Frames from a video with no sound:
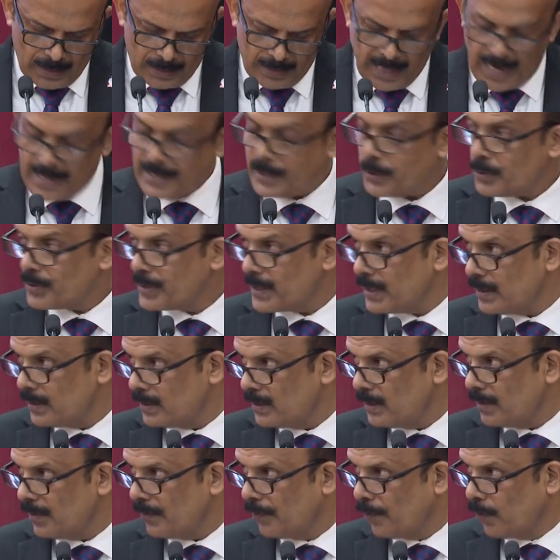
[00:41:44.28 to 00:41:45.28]
Thank you, sir,
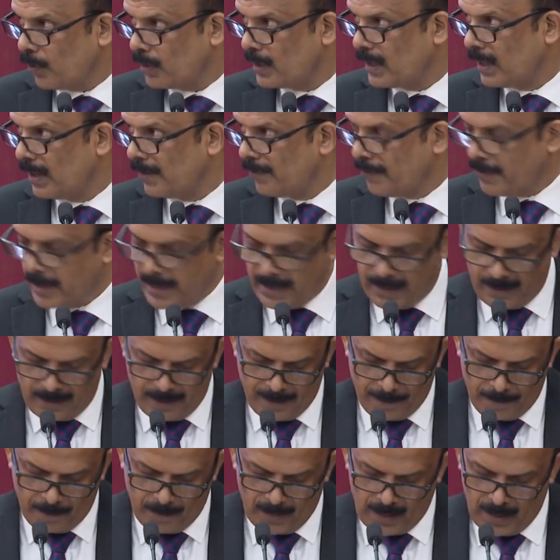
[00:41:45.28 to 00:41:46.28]
for delivering
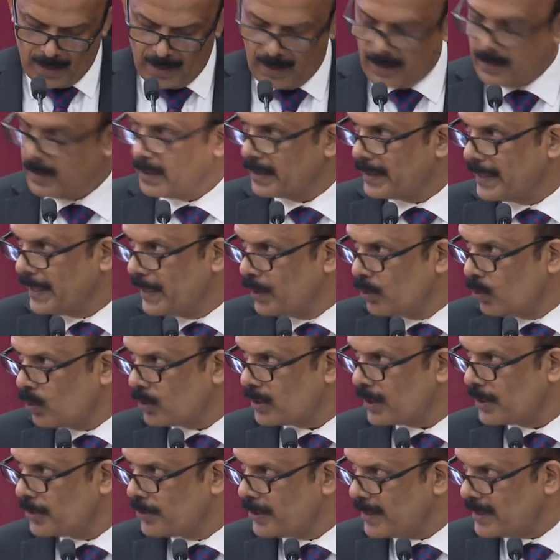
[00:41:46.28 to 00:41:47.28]
the keynote
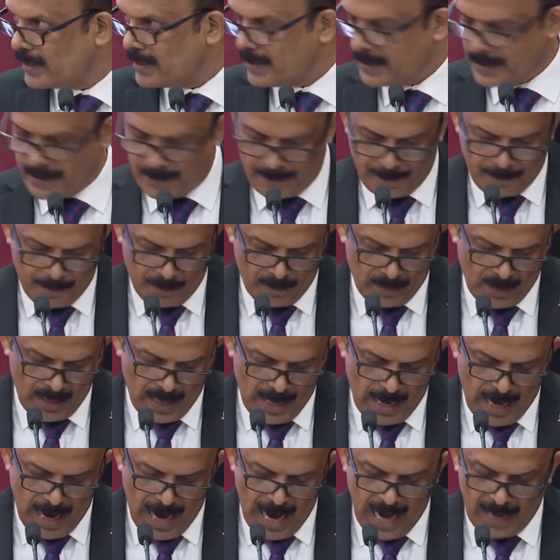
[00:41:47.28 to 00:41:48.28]
address
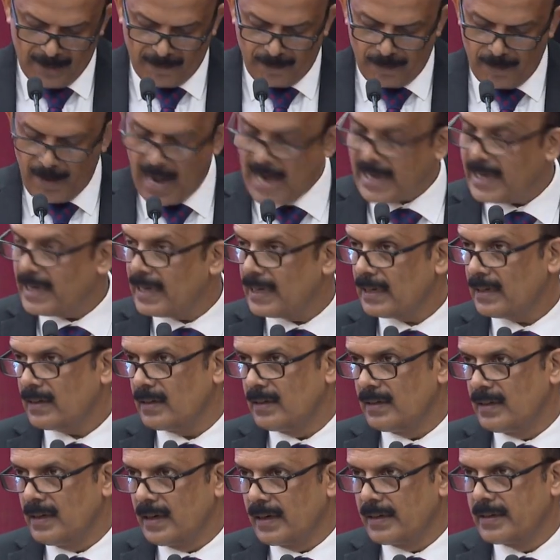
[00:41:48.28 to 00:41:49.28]
and flagging
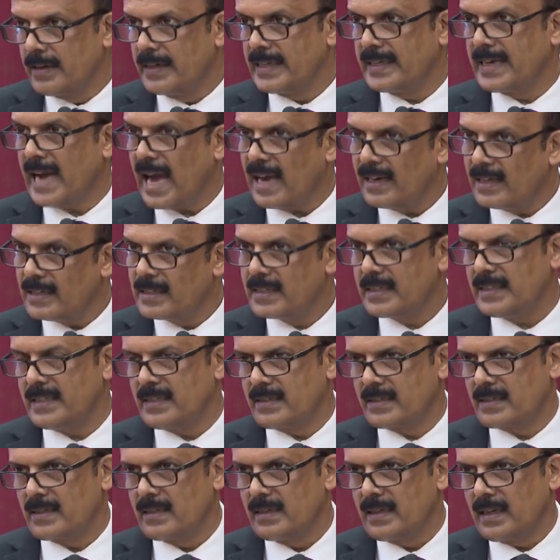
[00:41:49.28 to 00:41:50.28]
criticalities
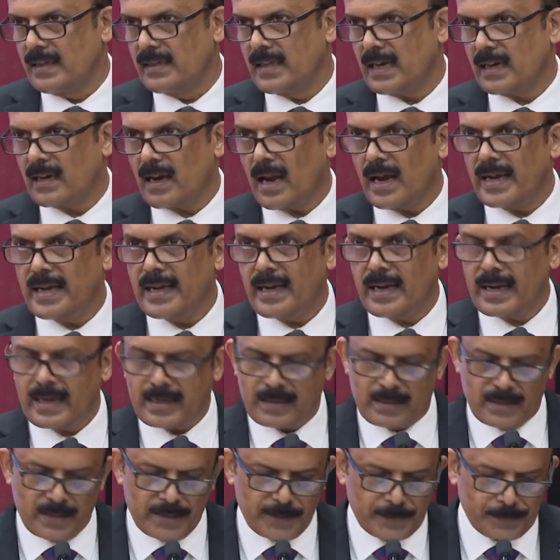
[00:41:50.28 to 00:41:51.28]
that lie ahead.
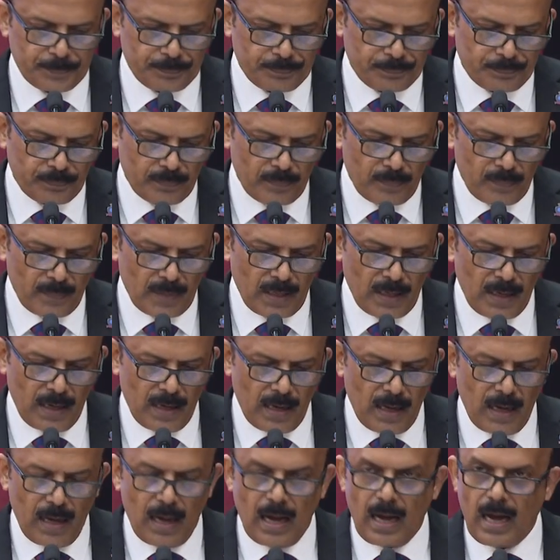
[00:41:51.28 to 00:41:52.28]

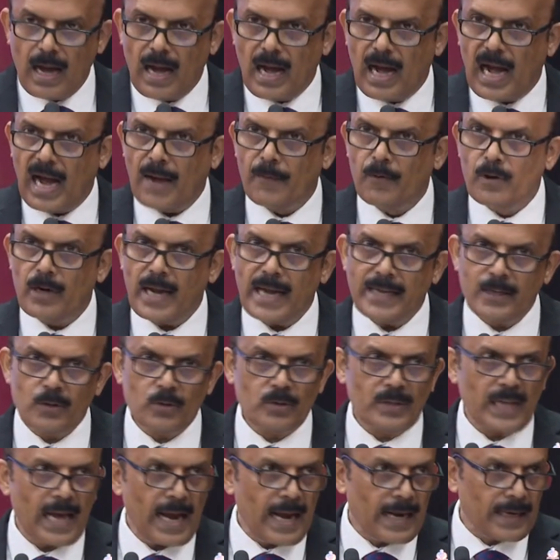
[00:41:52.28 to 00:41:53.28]
I would like to
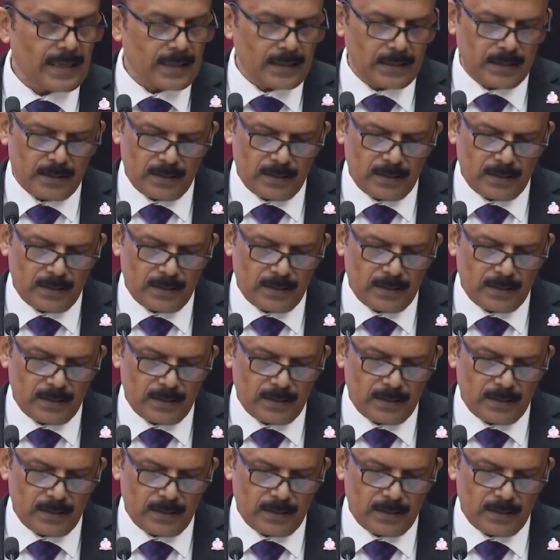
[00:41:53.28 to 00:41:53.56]
thank